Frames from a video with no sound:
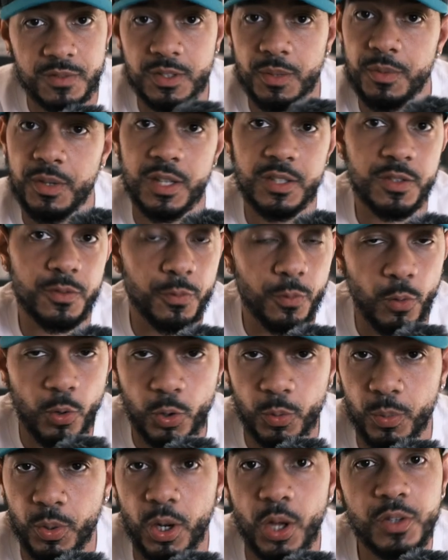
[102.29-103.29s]
something that's
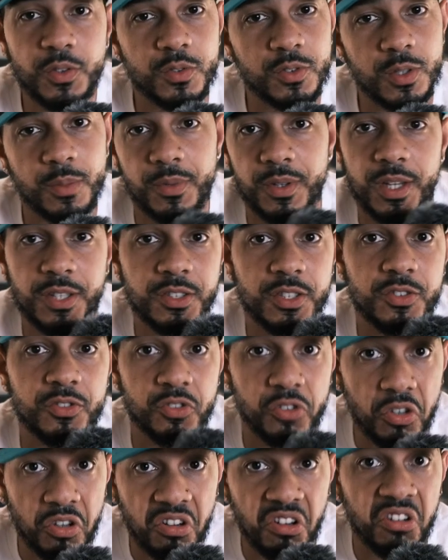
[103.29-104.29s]
affordable, but also something that's
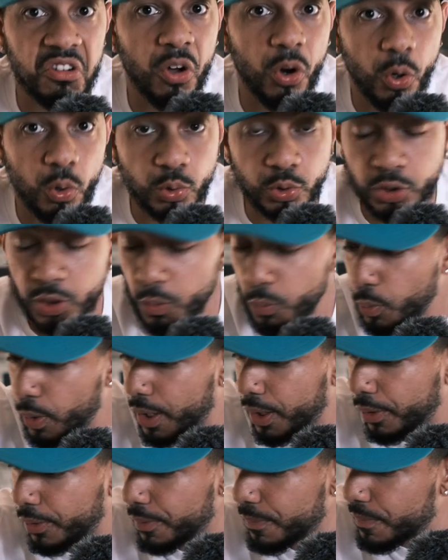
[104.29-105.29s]
just good, holds up
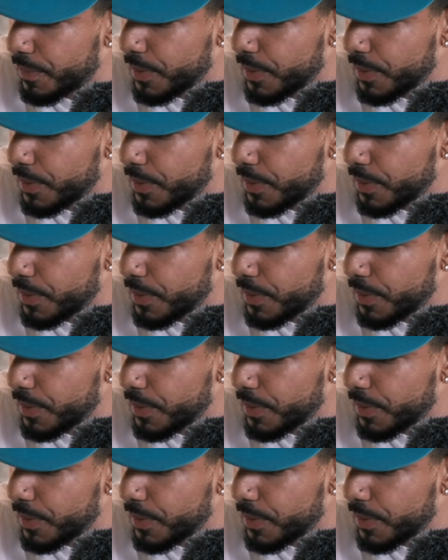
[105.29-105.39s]
well.